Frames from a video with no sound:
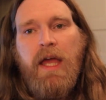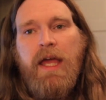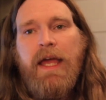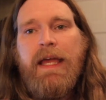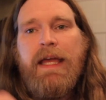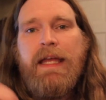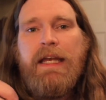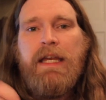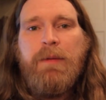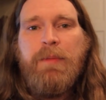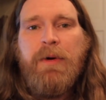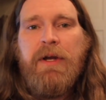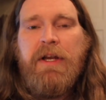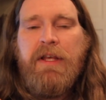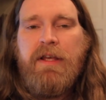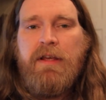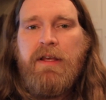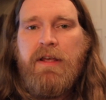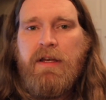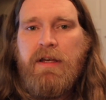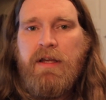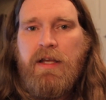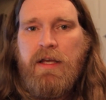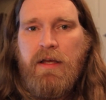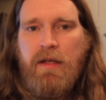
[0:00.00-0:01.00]
Anybody
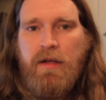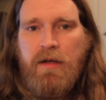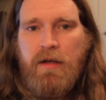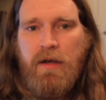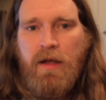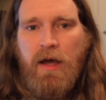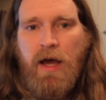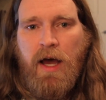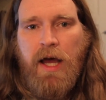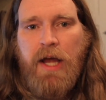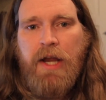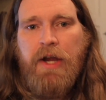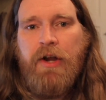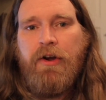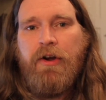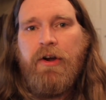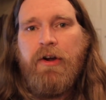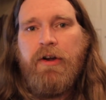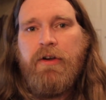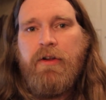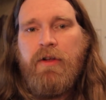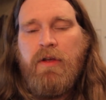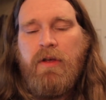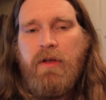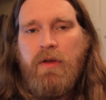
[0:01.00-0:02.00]
can get
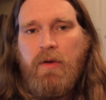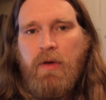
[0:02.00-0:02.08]
hired,